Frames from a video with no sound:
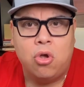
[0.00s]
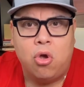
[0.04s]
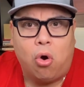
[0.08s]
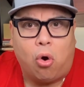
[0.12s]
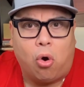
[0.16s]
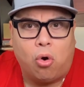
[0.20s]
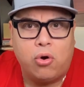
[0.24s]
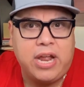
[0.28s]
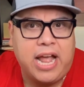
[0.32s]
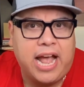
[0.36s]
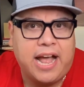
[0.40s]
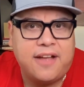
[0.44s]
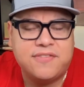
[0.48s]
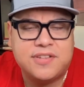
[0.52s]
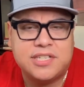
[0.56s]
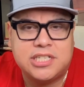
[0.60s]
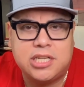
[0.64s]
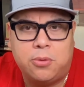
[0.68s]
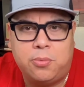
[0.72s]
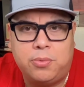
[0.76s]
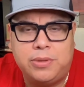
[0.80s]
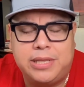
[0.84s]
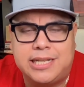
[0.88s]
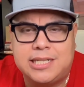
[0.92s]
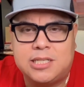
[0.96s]
Or you have
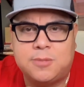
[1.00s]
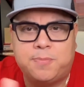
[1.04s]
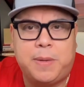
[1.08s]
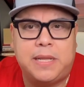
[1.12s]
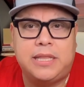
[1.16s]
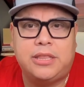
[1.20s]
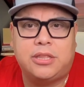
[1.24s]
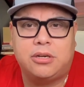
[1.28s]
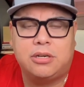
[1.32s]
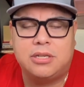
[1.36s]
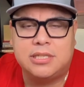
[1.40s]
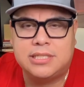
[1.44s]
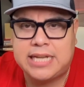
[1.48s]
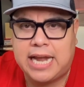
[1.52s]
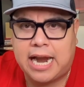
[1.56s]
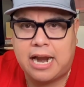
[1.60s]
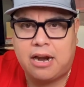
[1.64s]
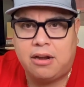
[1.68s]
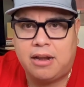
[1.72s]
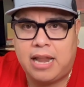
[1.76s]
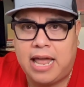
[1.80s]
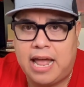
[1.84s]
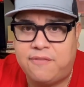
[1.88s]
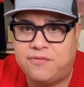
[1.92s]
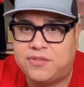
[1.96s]
someone that spent their entire
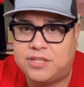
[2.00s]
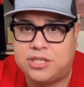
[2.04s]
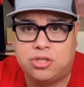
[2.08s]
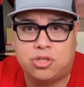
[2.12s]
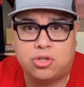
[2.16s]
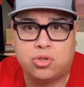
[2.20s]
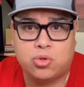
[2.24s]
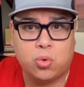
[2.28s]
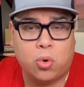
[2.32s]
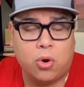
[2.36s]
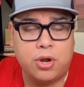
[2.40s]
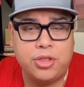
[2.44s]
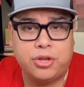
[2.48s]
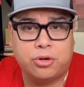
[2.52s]
life destroying